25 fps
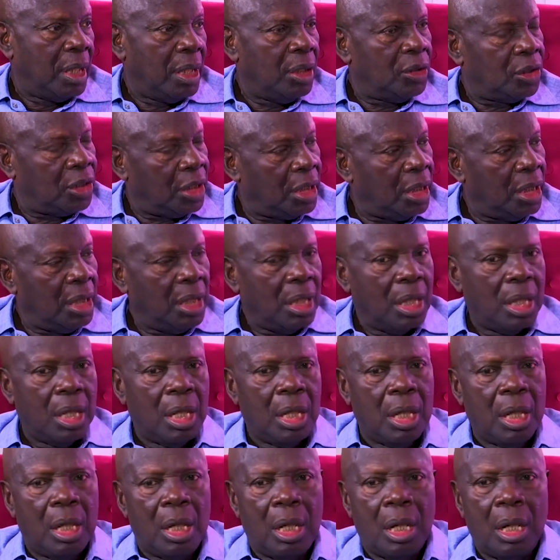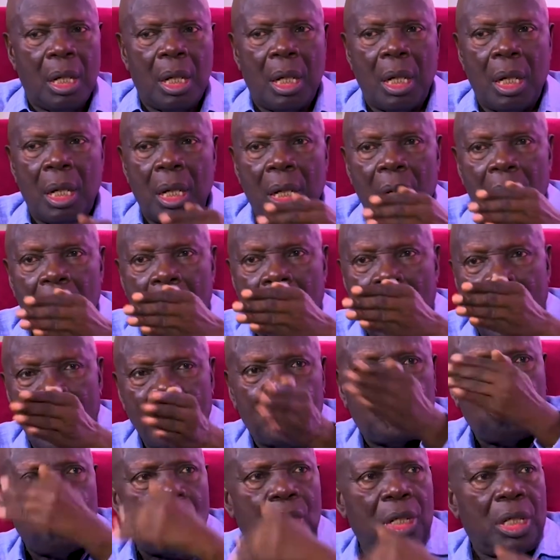You see,
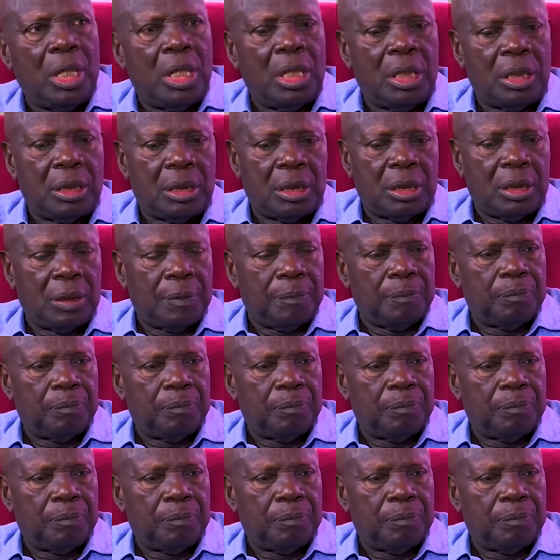SOEs